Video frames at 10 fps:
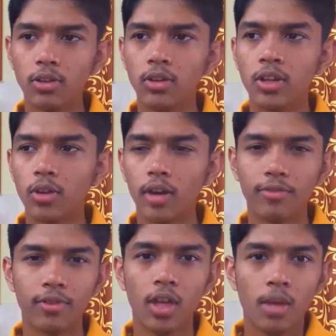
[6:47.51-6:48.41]
You need to have
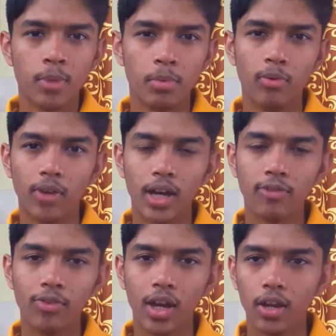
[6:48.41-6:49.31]
maybe
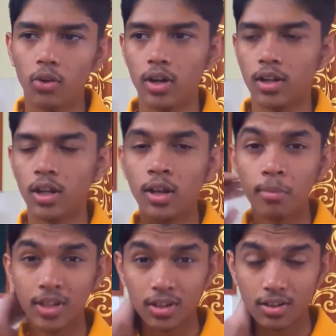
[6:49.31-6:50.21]
Wi-Fi or an
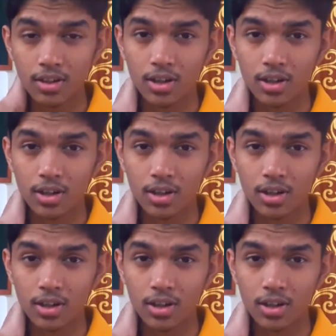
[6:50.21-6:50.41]
unlimited